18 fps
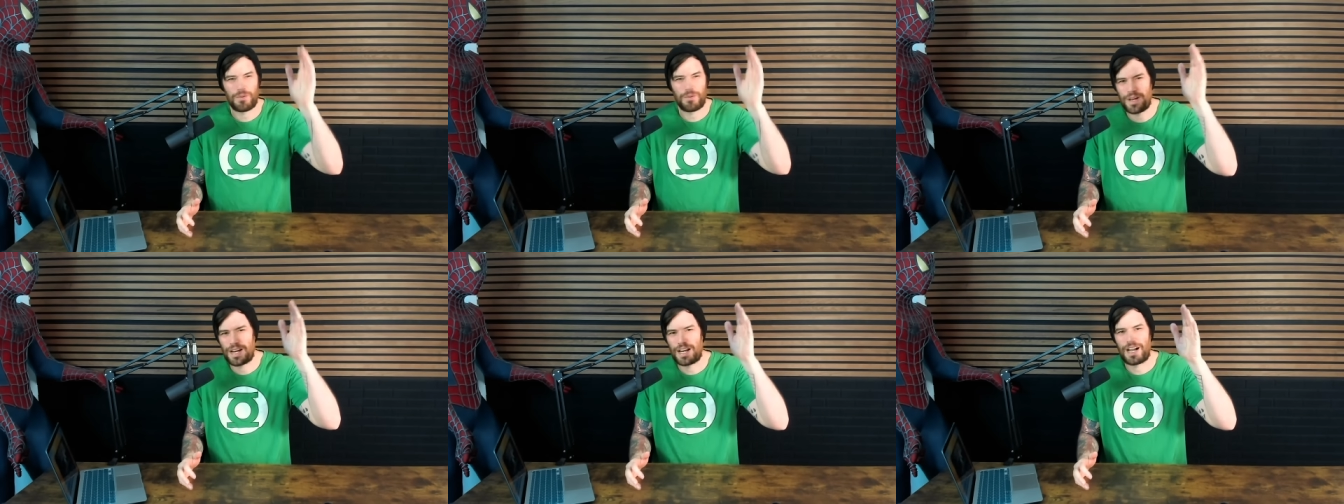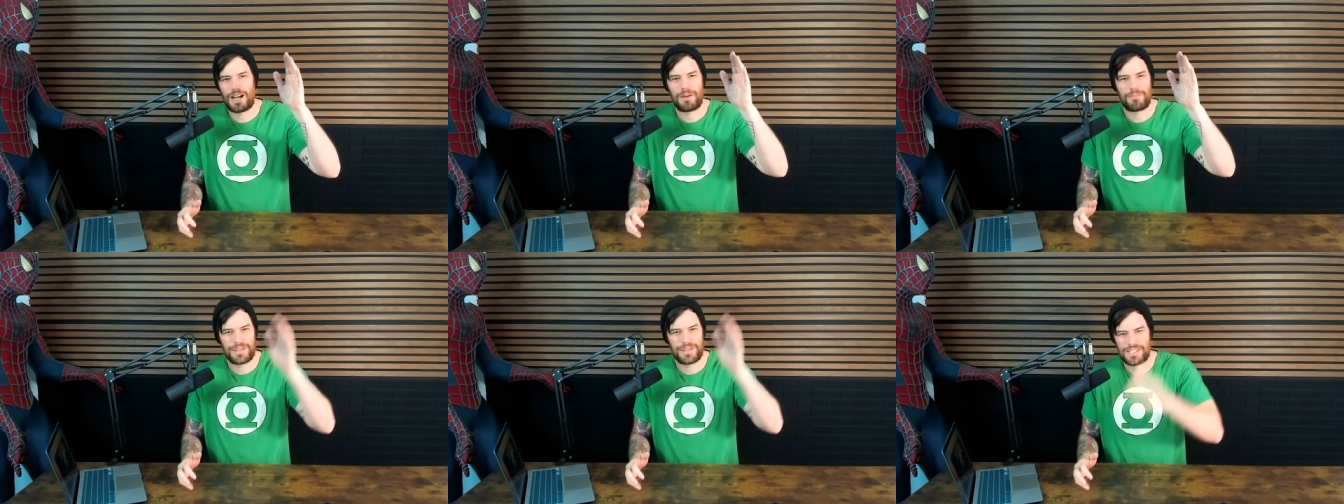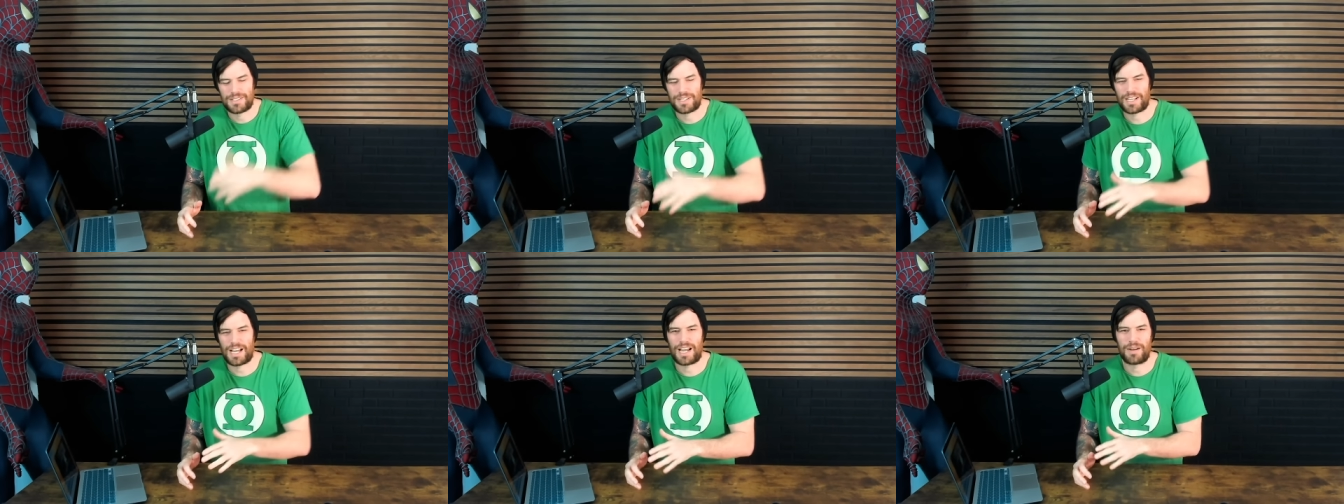went up and
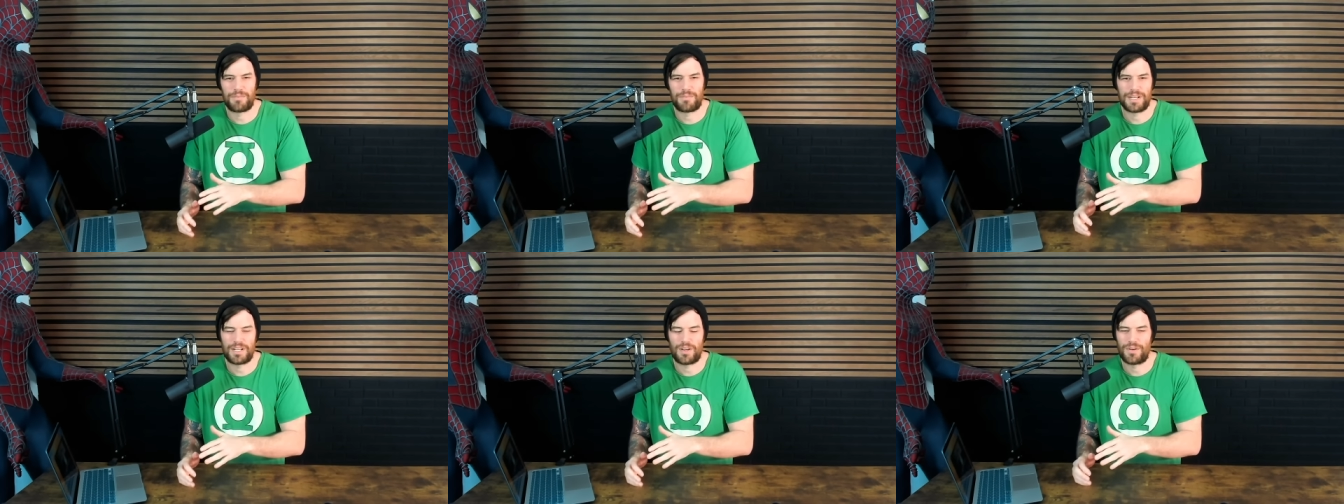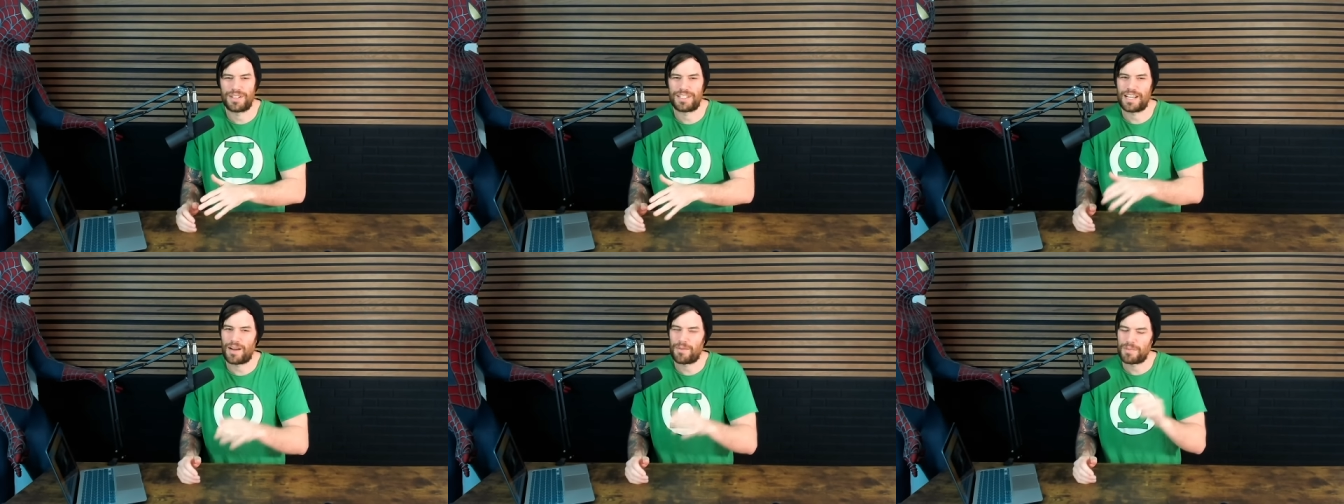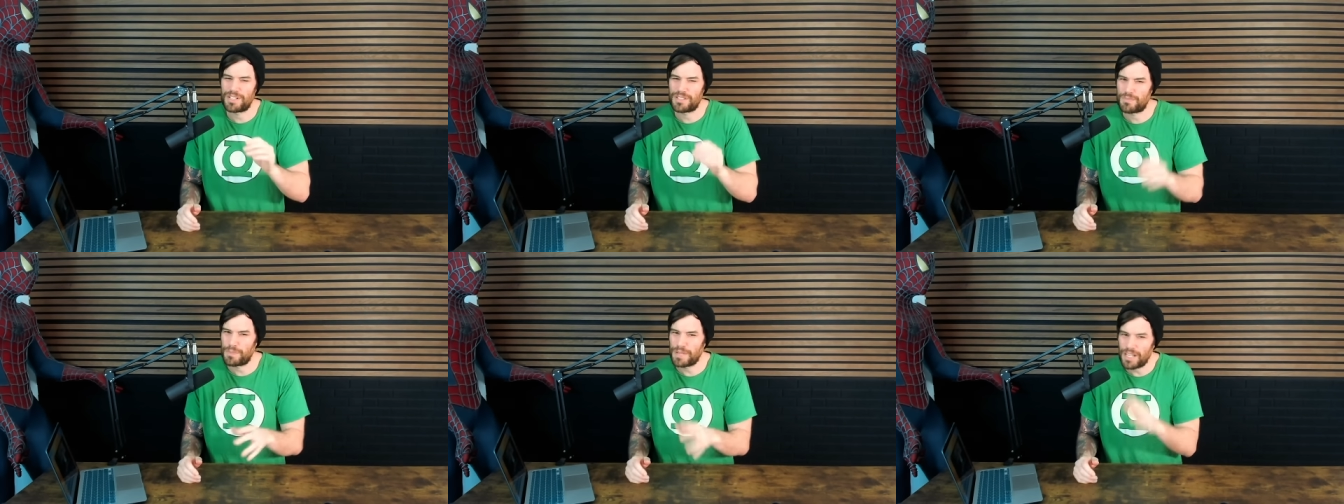it's kind of been going down,
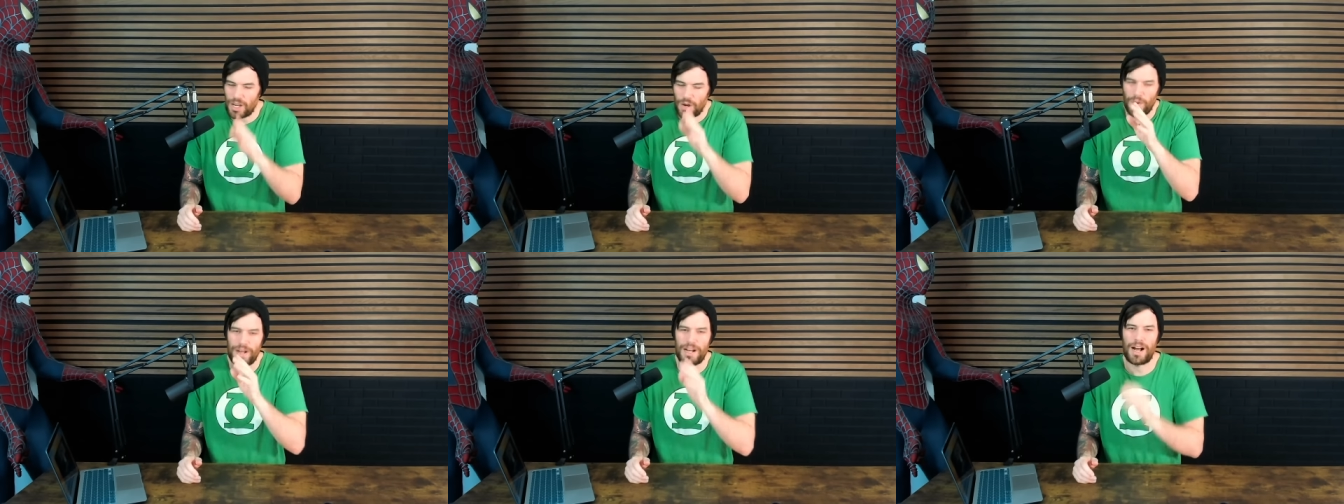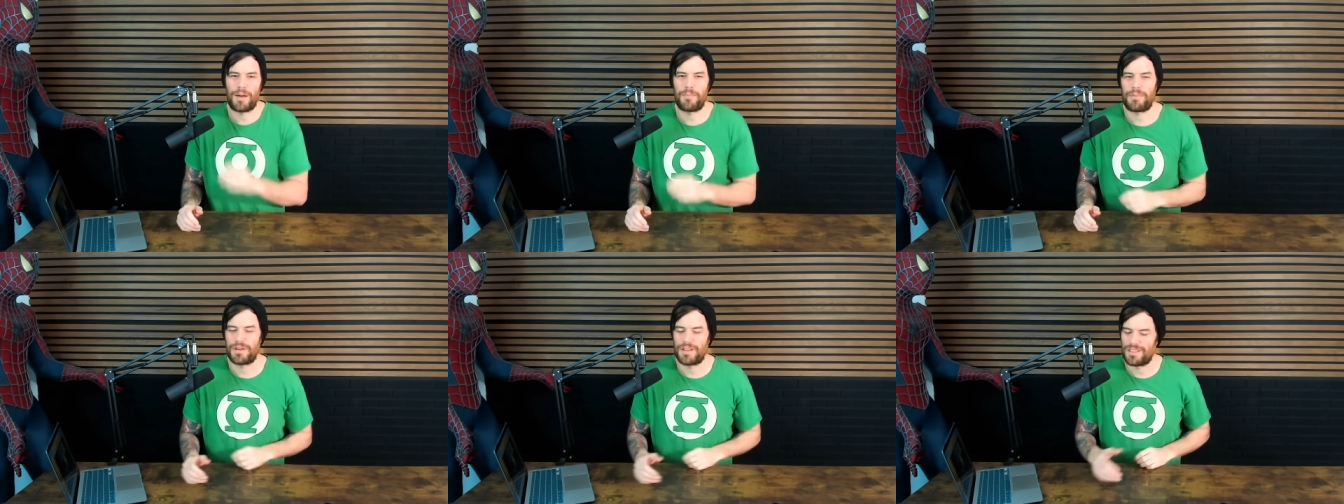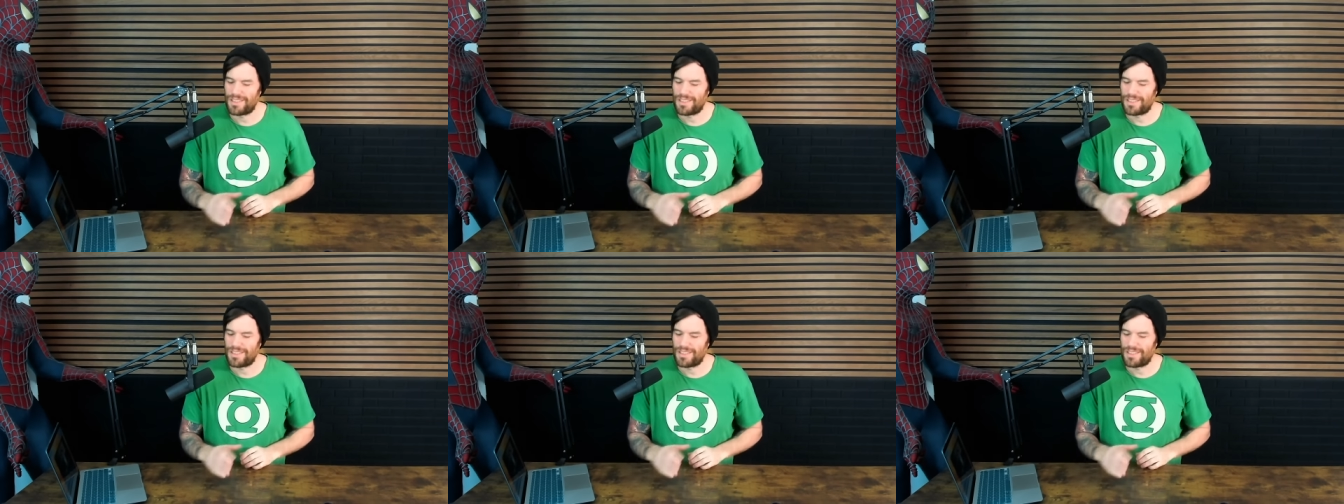but it's been going up